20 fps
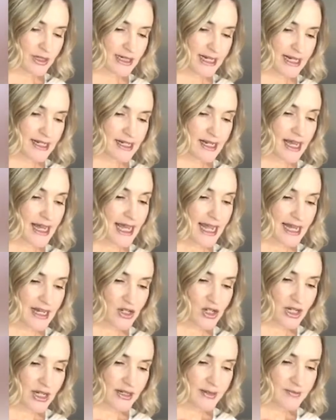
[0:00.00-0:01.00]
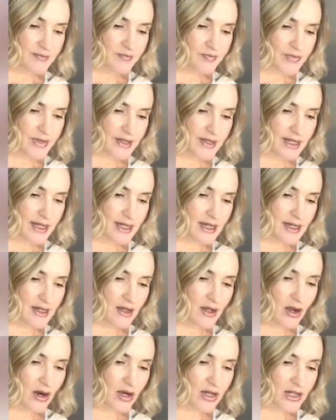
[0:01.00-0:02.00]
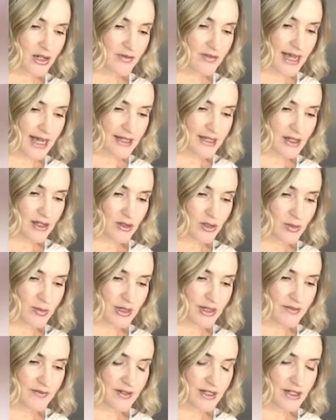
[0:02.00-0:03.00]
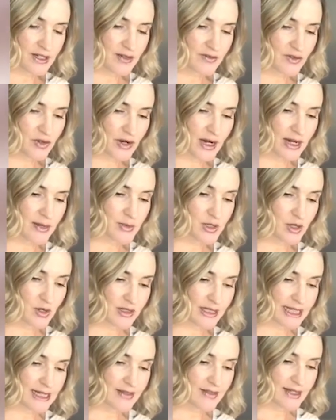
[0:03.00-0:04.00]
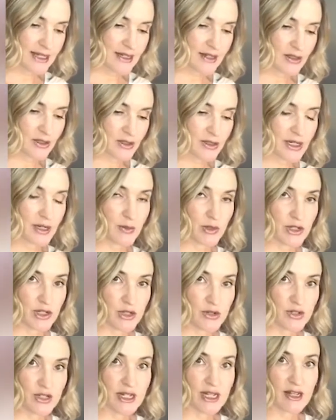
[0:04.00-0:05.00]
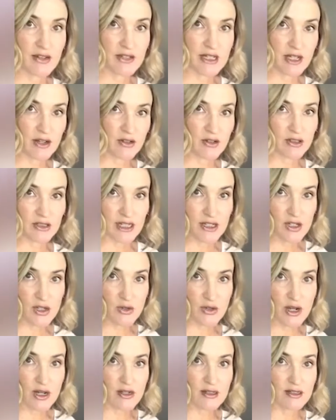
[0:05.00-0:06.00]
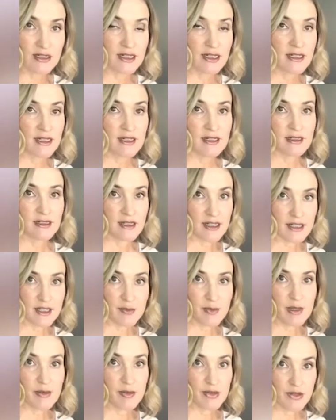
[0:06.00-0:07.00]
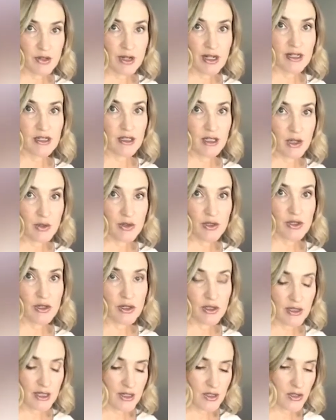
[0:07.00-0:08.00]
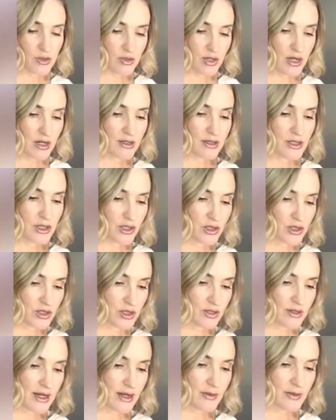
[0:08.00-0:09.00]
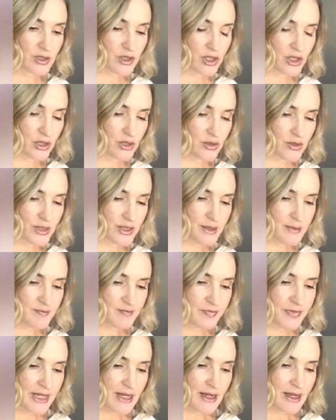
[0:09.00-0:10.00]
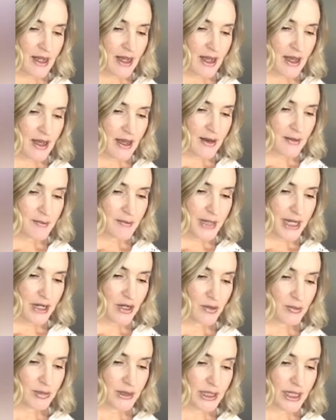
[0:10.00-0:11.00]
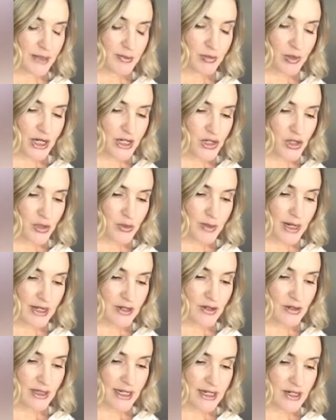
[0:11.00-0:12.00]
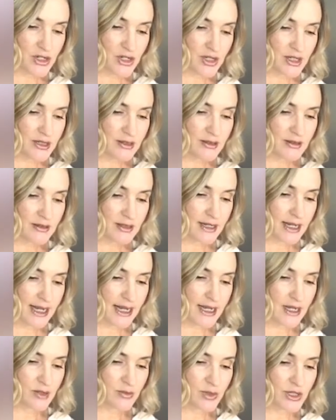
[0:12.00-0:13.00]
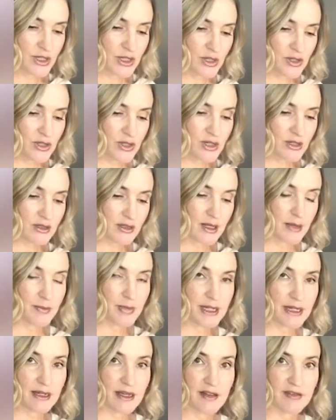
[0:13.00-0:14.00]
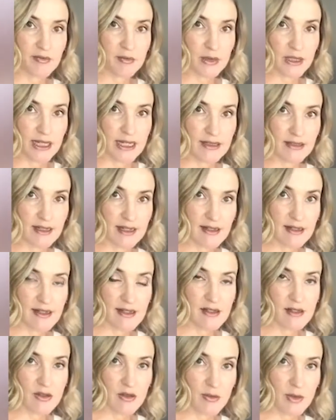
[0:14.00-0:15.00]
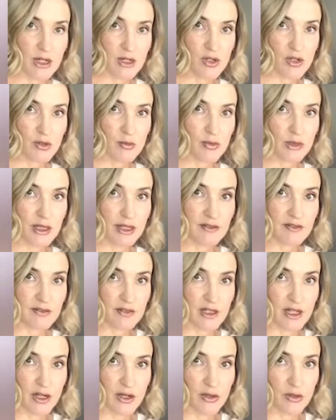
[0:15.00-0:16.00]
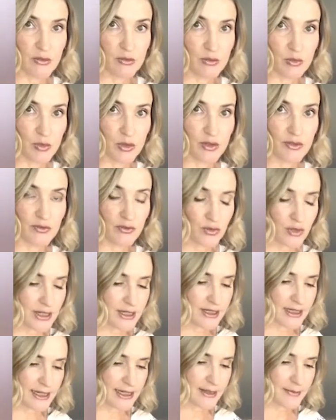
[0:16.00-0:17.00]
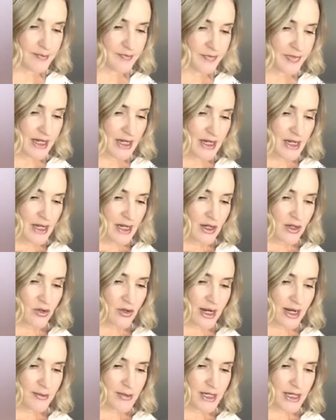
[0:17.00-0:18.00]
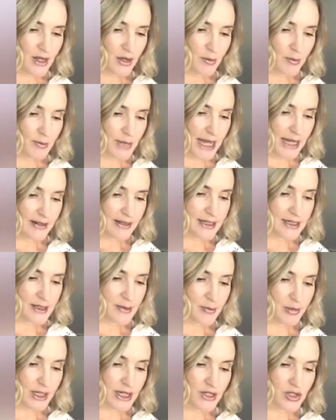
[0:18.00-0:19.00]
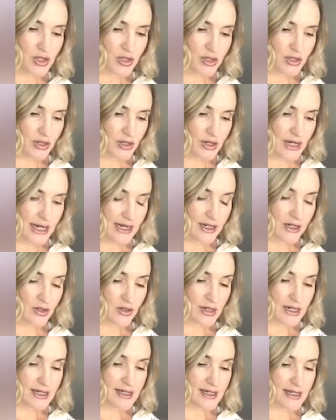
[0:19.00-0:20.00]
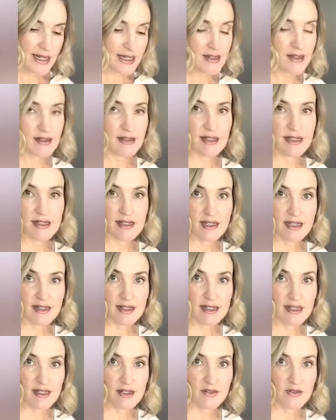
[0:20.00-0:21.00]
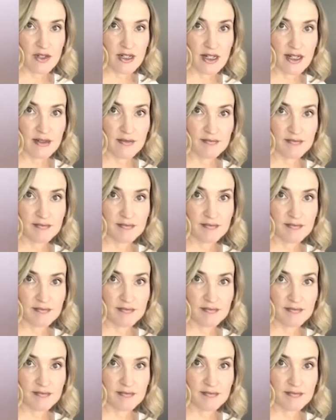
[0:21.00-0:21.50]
and anti-aging. The cardiovascular benefits of grapes are lengthy, including reduced LDL cholesterol. Lots of people trying to lower their cholesterol, and you can do that with juice. Better blood pressure regulation and reduced clumping of platelets, so it makes your blood flow more freely. Grapes help balance blood sugar and increase insulin sensitivity.